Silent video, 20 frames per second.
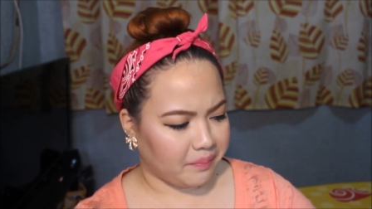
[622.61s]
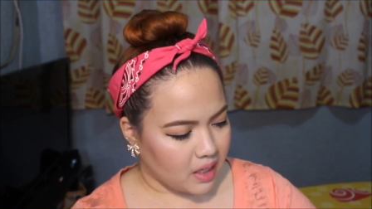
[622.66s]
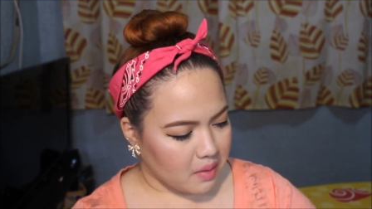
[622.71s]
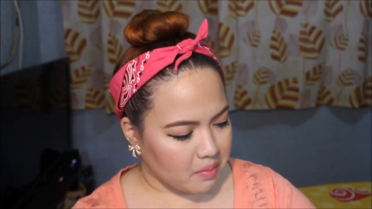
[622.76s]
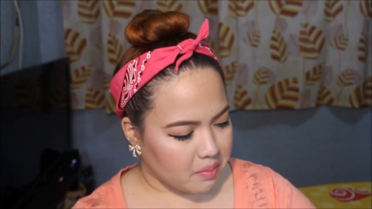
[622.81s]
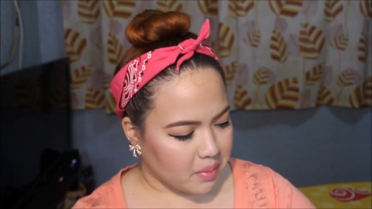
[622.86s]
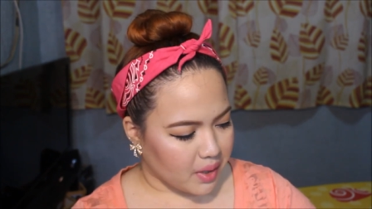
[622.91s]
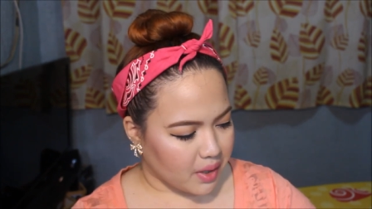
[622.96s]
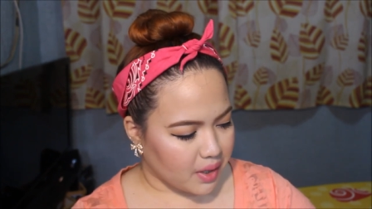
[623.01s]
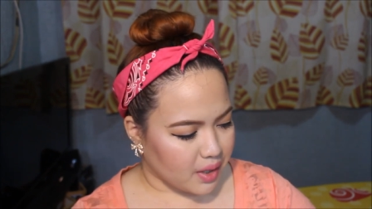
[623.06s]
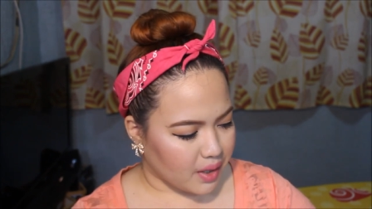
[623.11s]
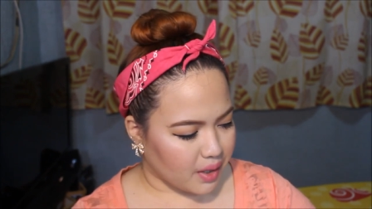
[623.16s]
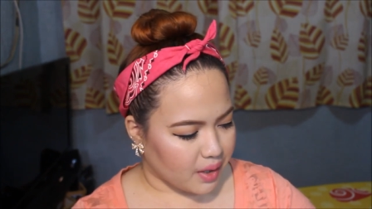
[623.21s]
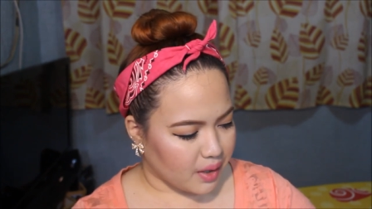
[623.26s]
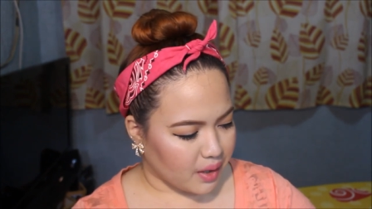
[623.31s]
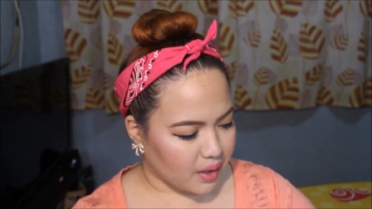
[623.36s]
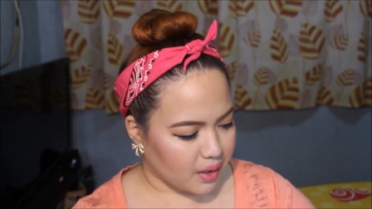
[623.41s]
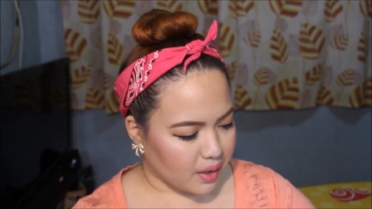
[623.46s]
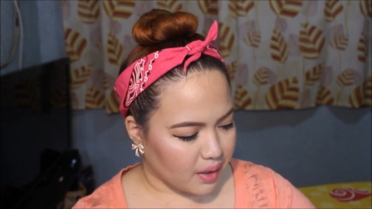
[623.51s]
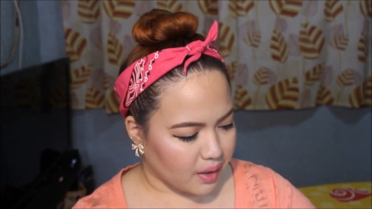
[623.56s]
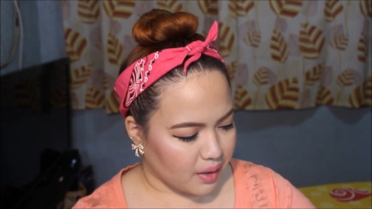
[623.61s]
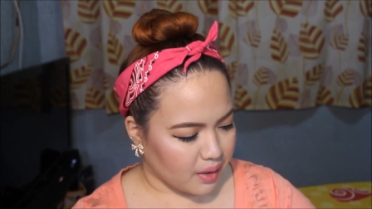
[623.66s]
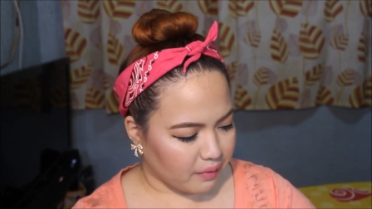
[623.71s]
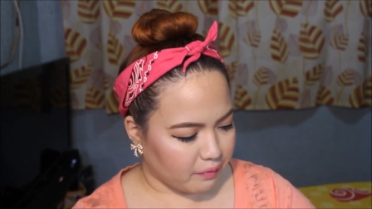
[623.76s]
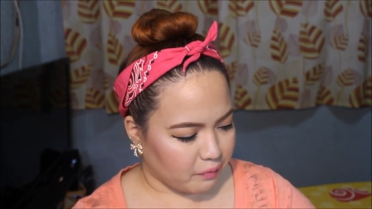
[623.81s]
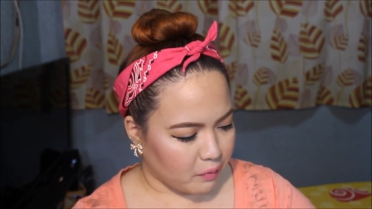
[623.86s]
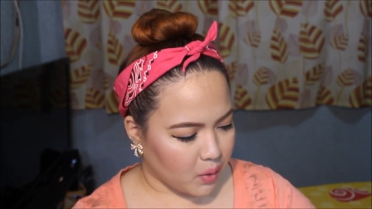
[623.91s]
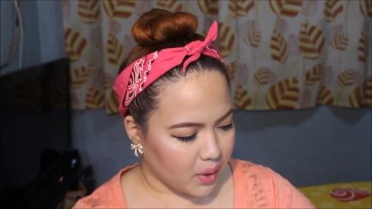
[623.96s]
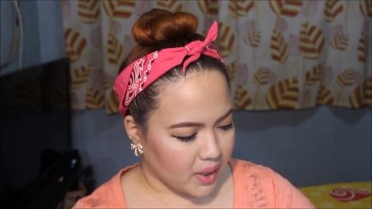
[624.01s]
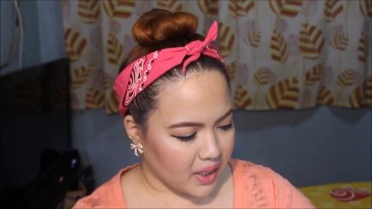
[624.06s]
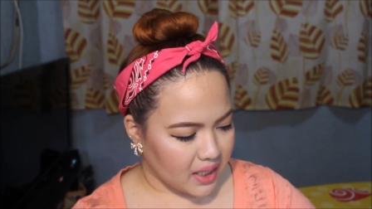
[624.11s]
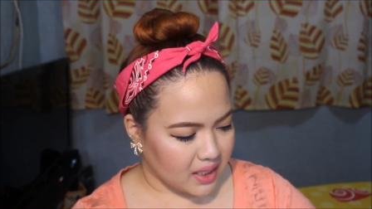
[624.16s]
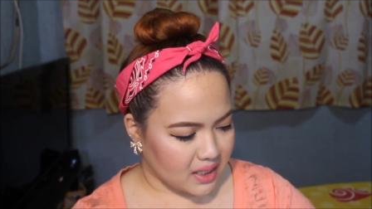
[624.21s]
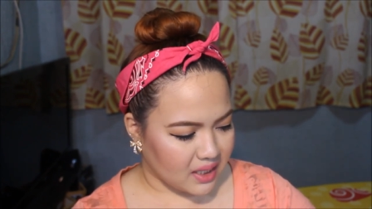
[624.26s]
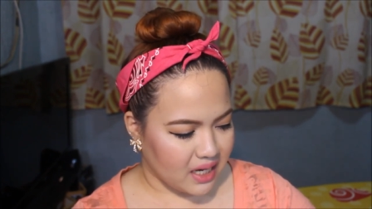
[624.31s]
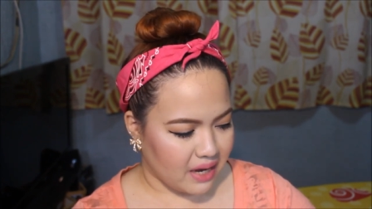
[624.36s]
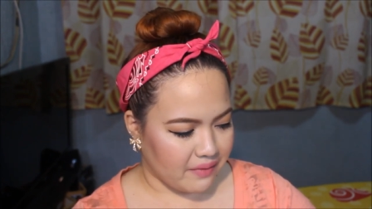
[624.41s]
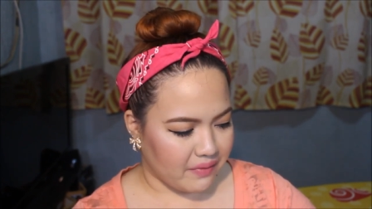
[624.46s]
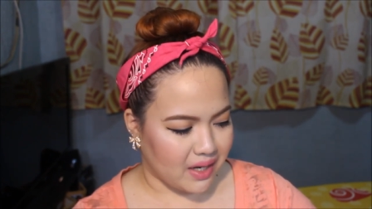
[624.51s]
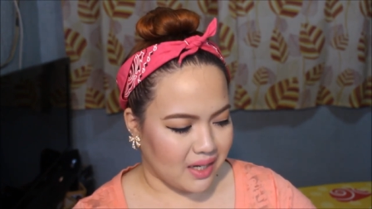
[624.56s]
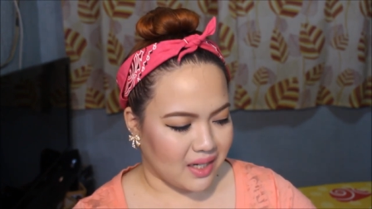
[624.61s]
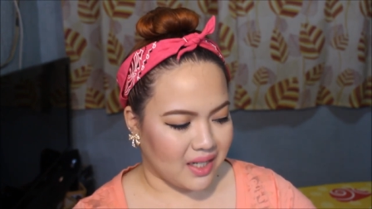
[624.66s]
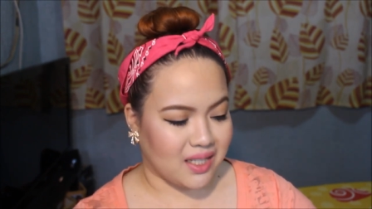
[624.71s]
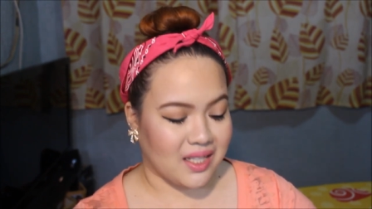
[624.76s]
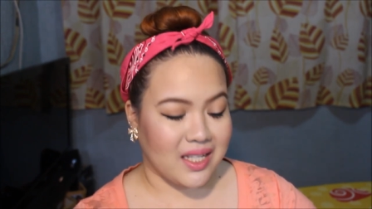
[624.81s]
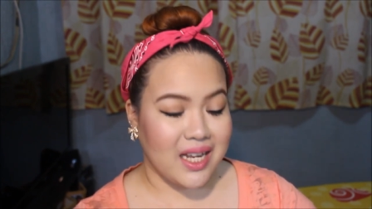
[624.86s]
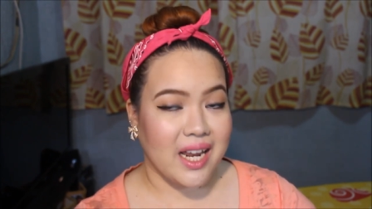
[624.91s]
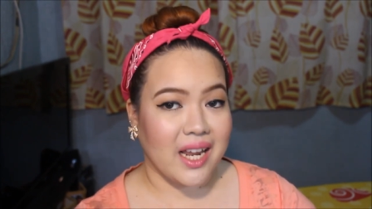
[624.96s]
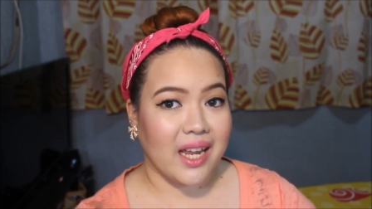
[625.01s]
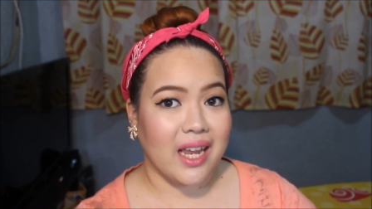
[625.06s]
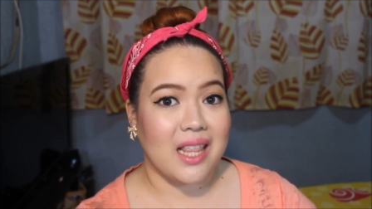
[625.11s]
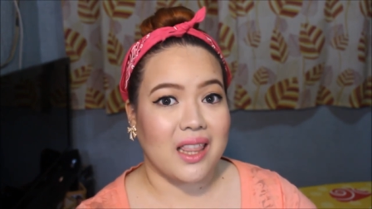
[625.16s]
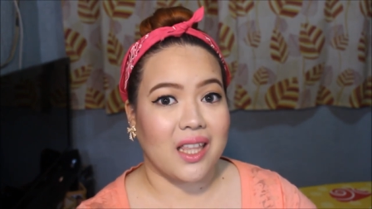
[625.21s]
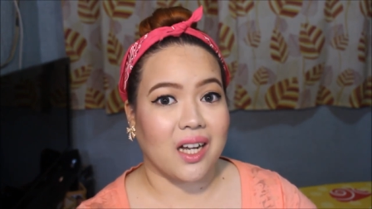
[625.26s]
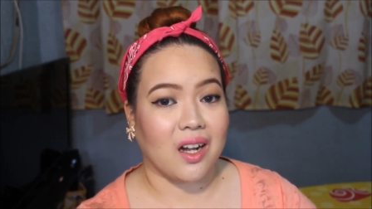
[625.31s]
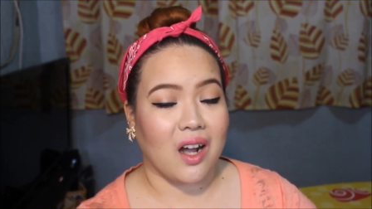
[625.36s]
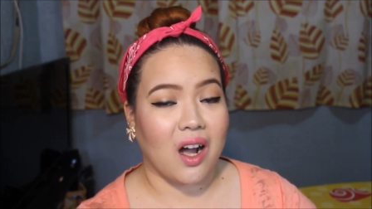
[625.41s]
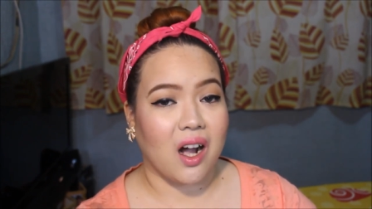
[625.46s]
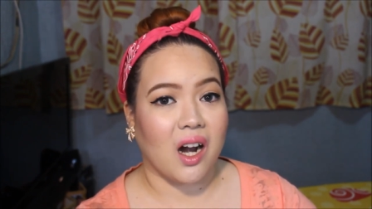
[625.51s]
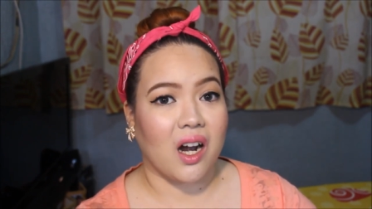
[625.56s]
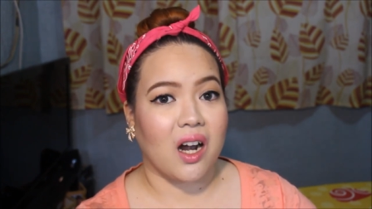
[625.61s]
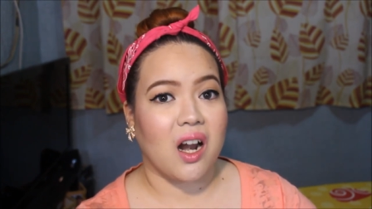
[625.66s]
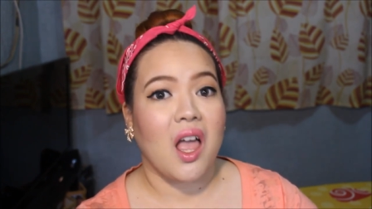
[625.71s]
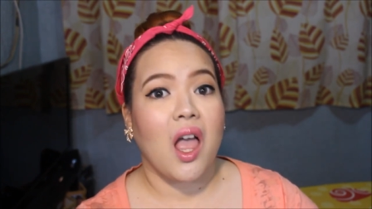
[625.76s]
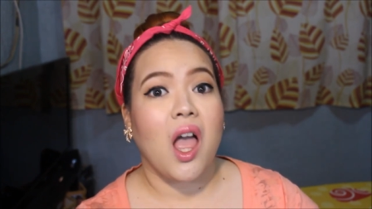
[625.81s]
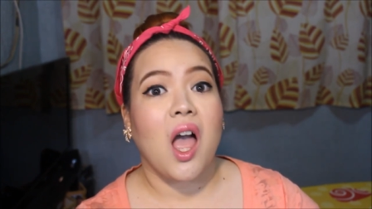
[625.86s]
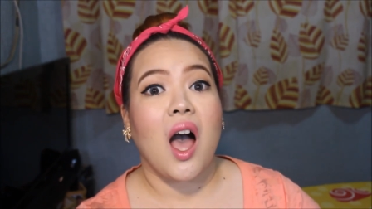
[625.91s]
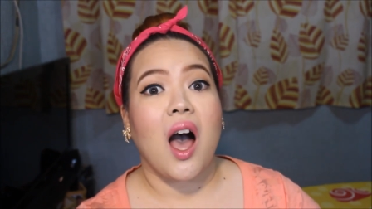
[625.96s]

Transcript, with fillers: Number 47. Sing in the car?